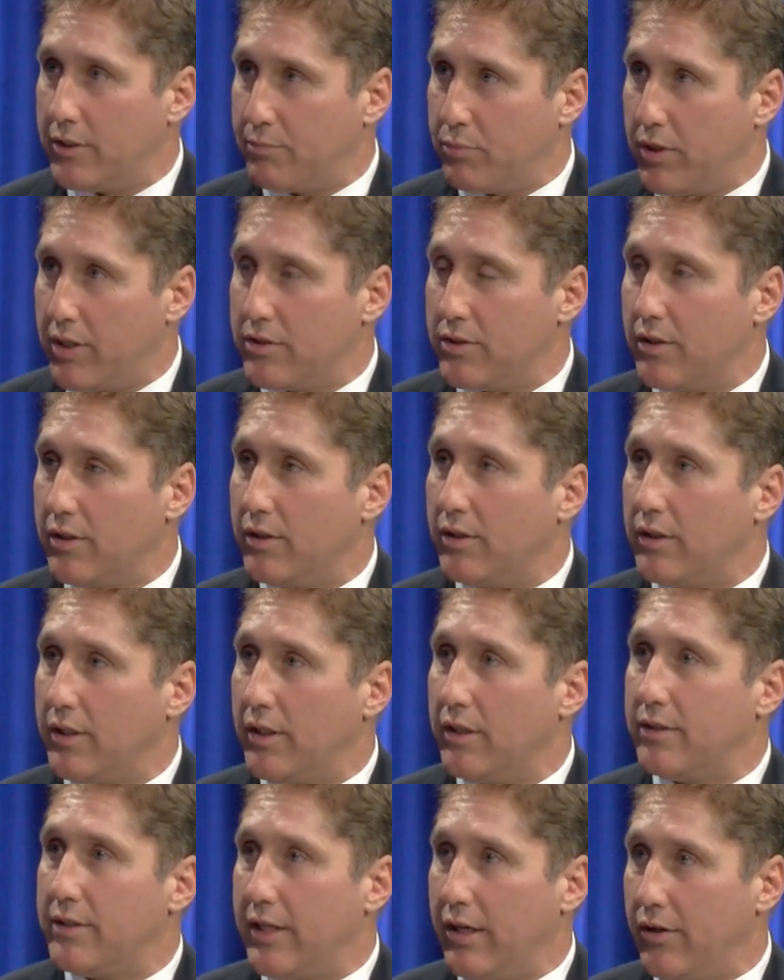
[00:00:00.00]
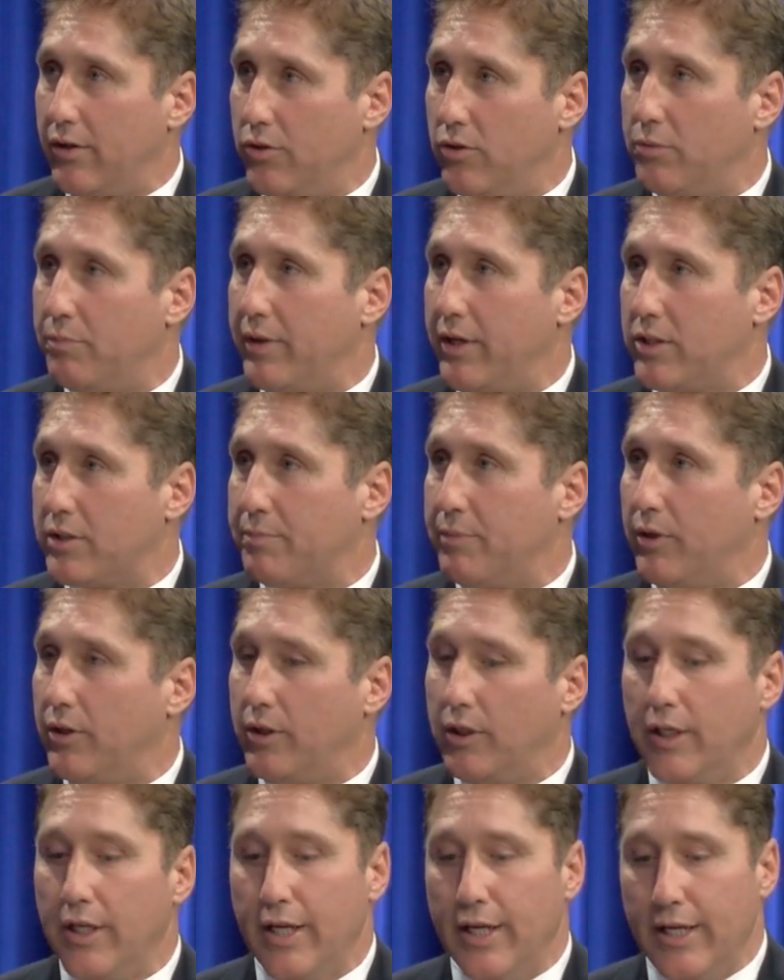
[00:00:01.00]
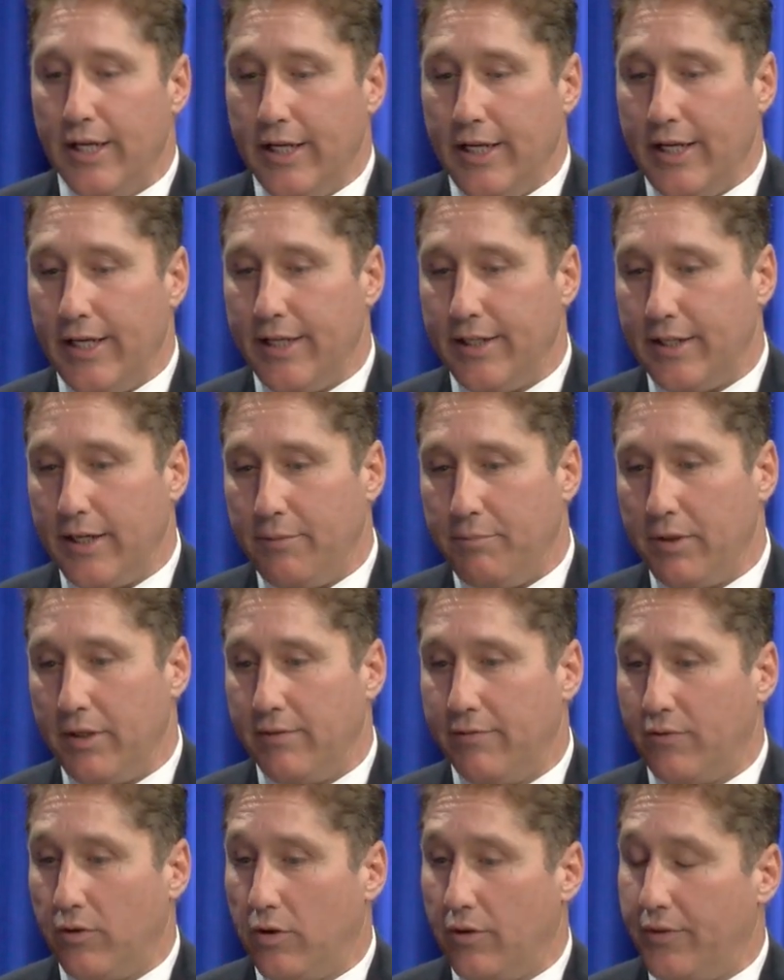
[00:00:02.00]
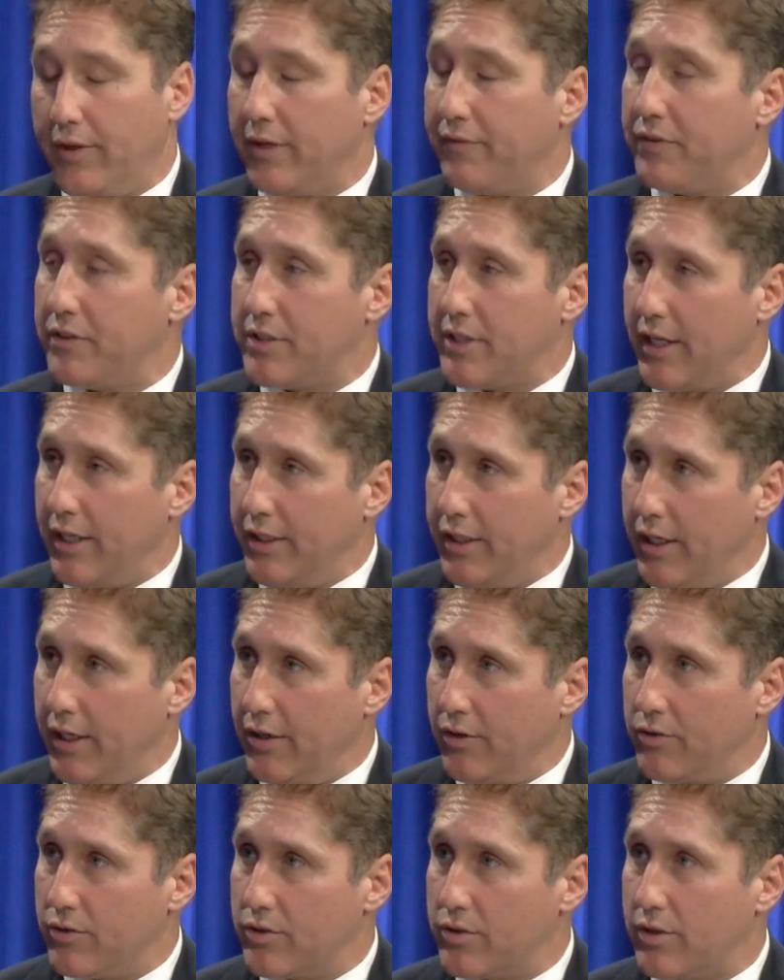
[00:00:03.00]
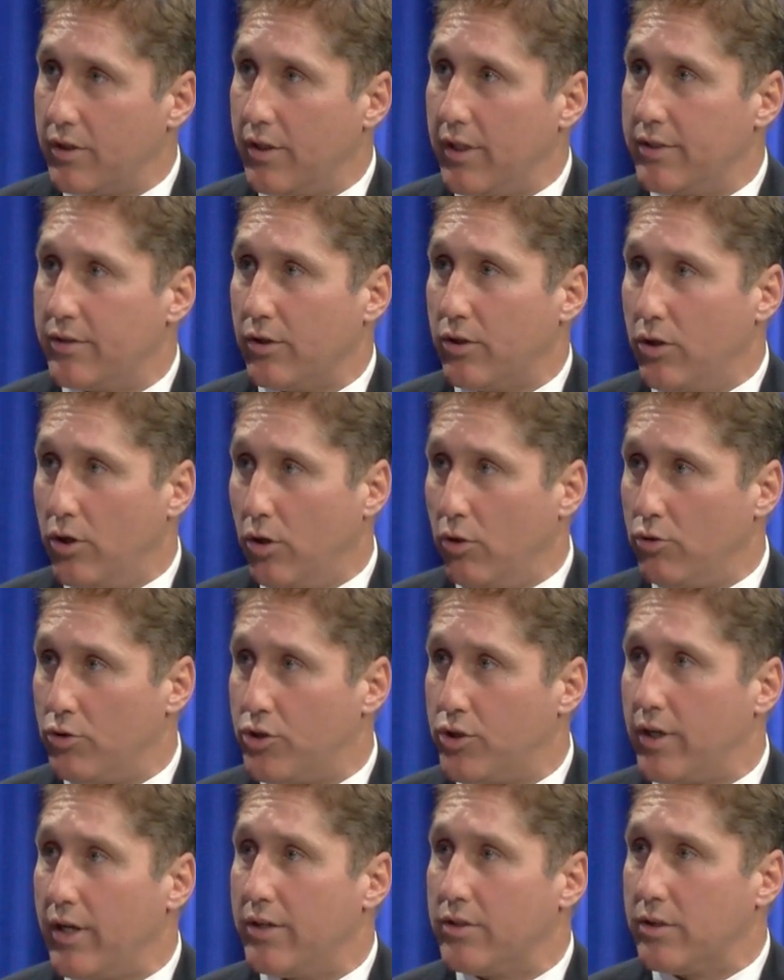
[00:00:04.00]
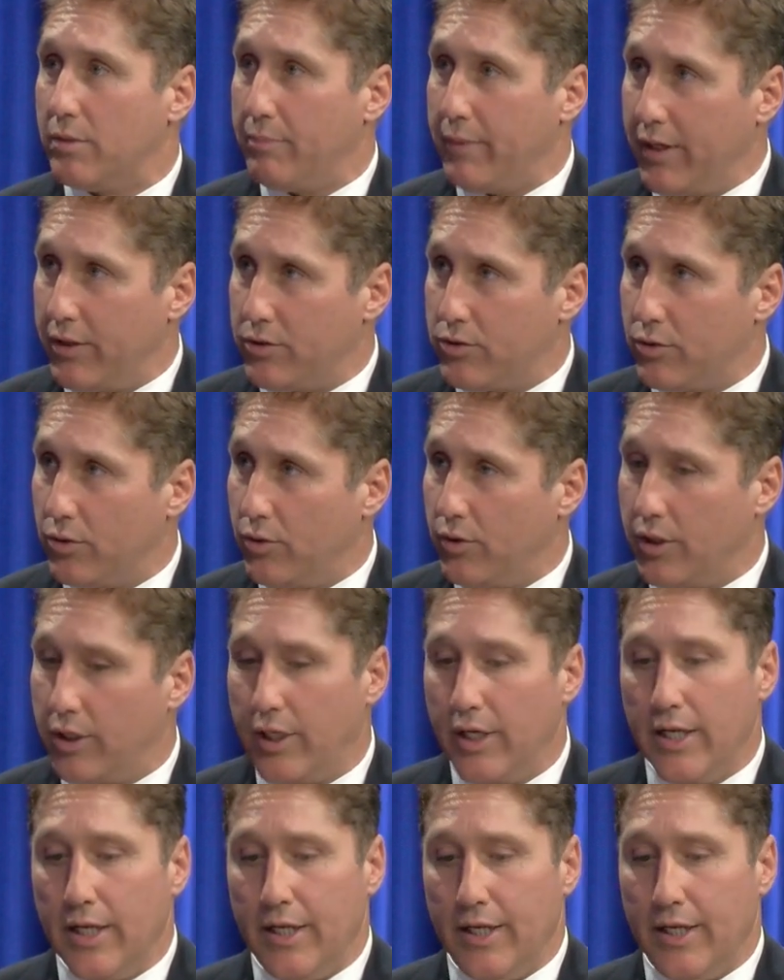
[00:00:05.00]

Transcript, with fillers: president there, Downey Youth Baseball, and I've been involved there for 10 years as a coach, as a mentor.